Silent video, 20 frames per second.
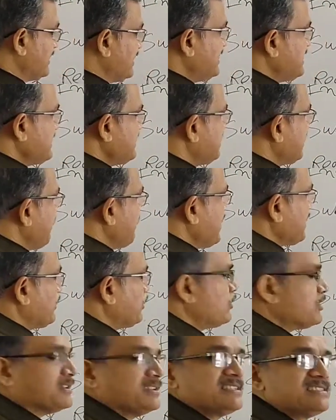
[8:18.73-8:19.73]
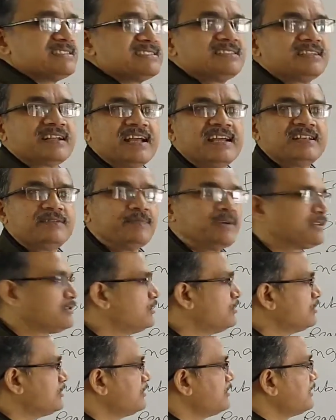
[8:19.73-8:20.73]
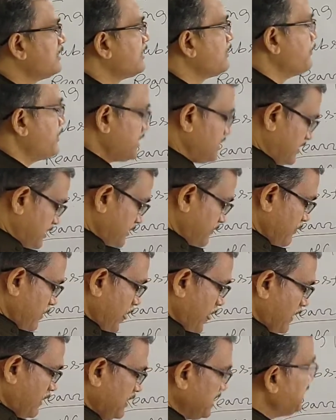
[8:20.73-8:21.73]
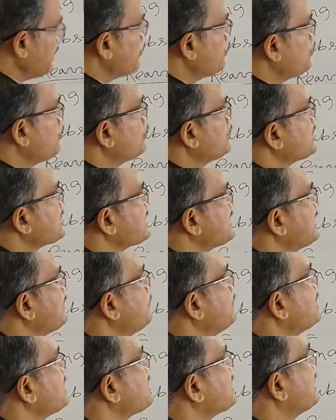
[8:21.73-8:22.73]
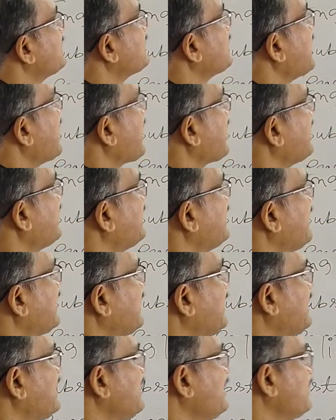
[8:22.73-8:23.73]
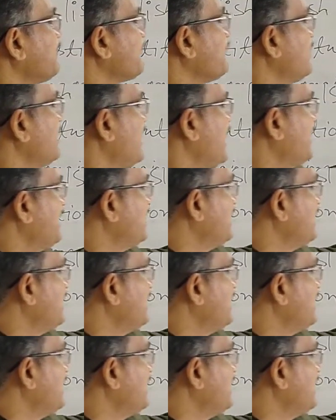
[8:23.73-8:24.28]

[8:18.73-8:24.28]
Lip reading: This is the method, this is the right method, but you do the same mistake again and again,